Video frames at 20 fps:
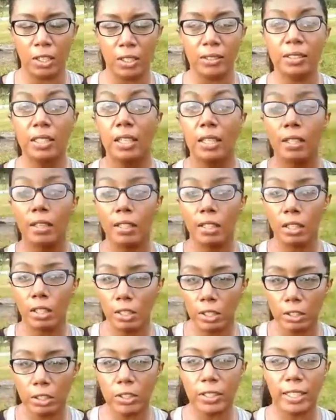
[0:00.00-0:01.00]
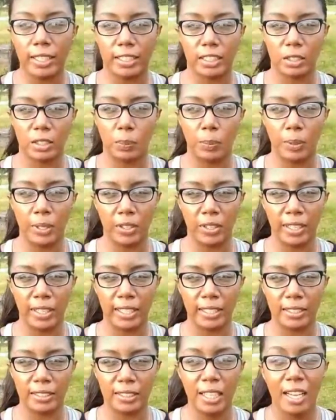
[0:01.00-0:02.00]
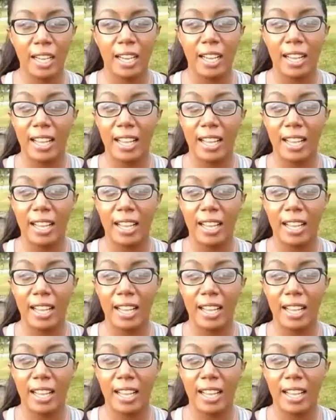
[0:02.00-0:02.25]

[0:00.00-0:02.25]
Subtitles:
called The Hooker Experience.